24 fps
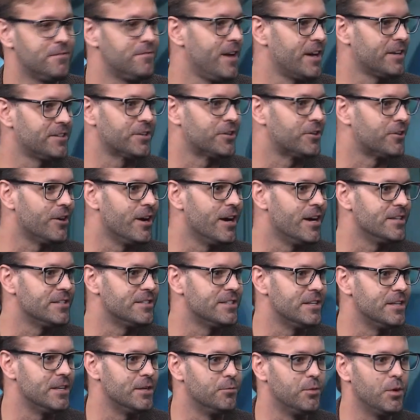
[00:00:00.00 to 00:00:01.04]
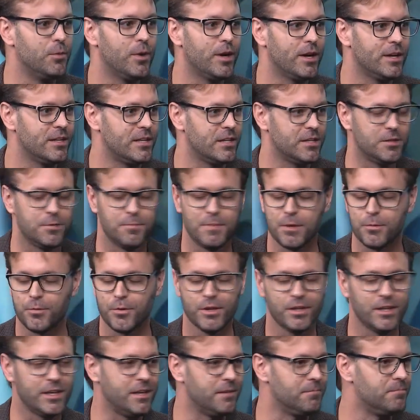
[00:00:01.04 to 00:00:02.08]
effect across. We wanted it to be
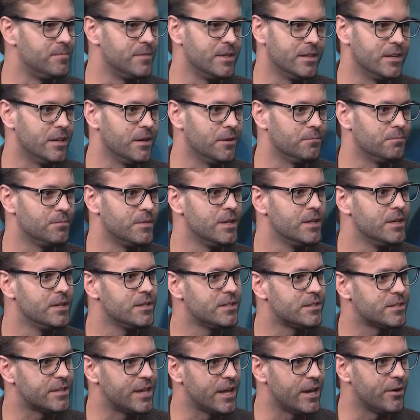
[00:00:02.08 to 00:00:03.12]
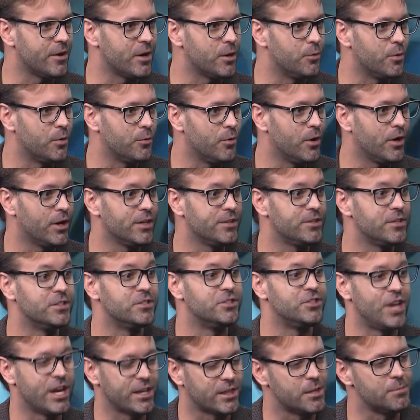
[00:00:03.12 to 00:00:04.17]
really, scary. We wanted to
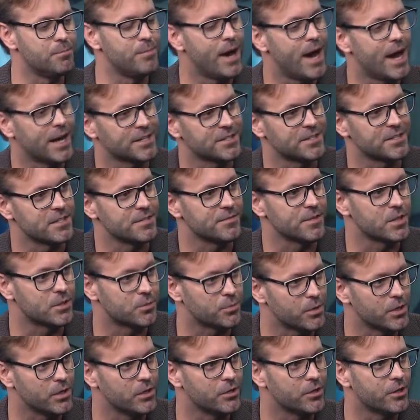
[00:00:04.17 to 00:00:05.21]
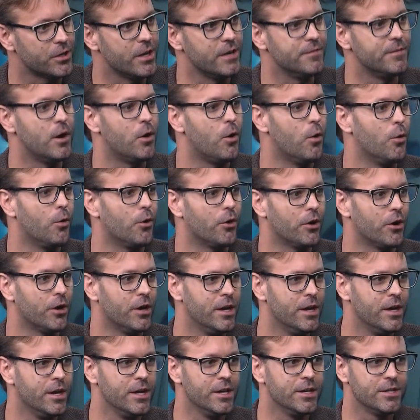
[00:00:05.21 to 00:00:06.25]
check the boxes of a thriller, of a
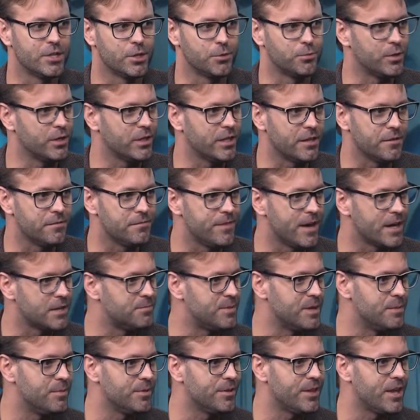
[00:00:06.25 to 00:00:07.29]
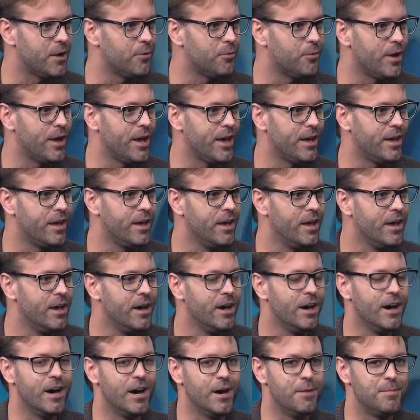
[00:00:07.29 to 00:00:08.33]
horror, to really affect people that way.
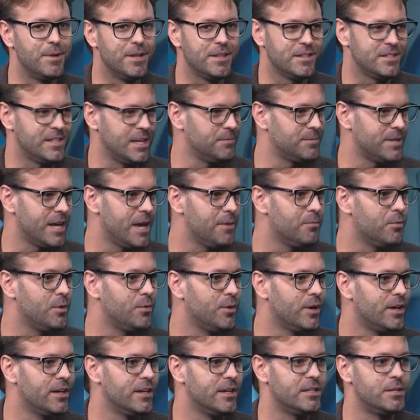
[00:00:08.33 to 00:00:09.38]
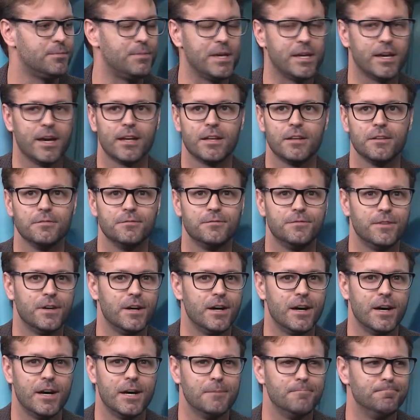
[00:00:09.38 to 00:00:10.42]
But at the same time, we wanted it to be kind of
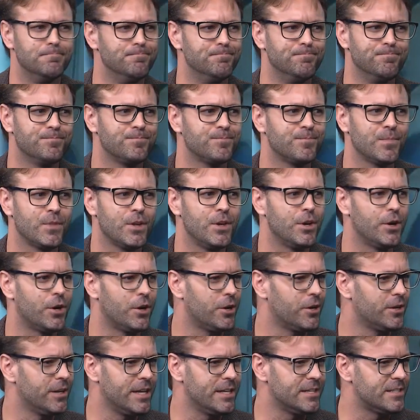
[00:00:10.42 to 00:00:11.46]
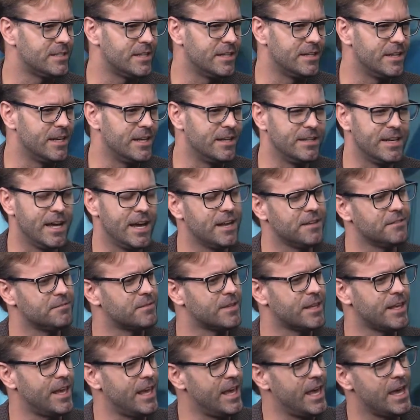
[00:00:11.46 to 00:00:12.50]
earnest and
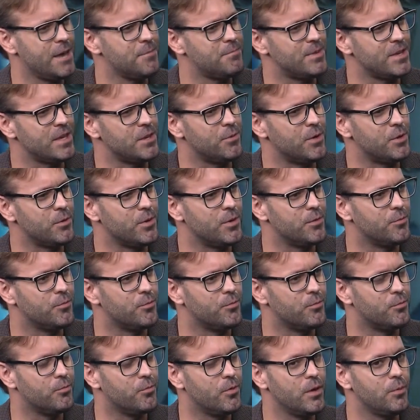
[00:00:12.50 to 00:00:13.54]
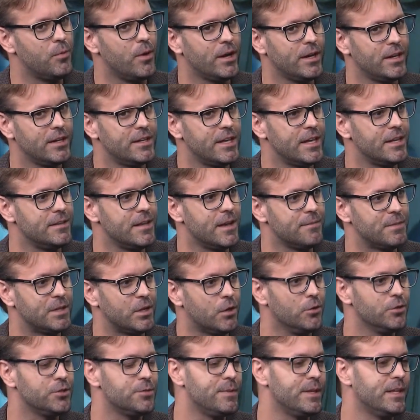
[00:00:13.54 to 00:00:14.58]
not campy. We wanted,
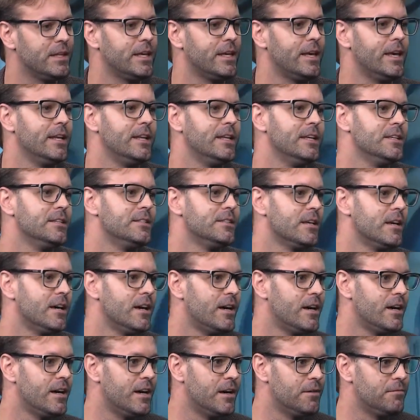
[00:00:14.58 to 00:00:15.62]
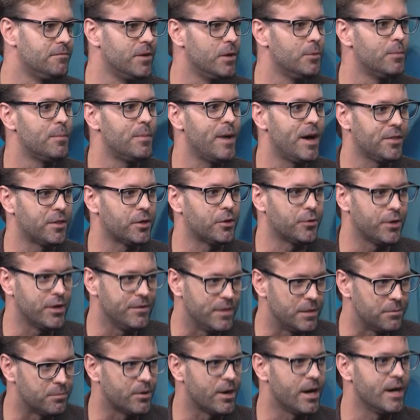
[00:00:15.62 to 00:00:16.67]
ultimately it is a film about the
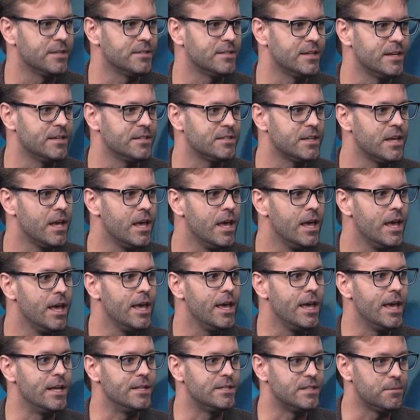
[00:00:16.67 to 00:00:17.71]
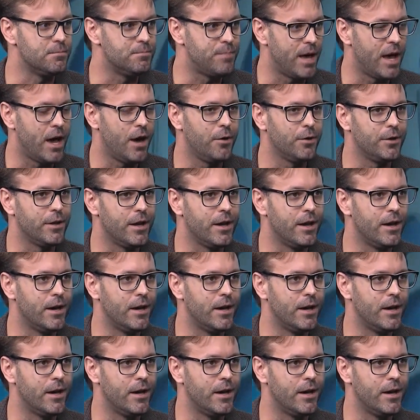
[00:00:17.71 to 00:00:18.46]
grieving process. Okay. It's about,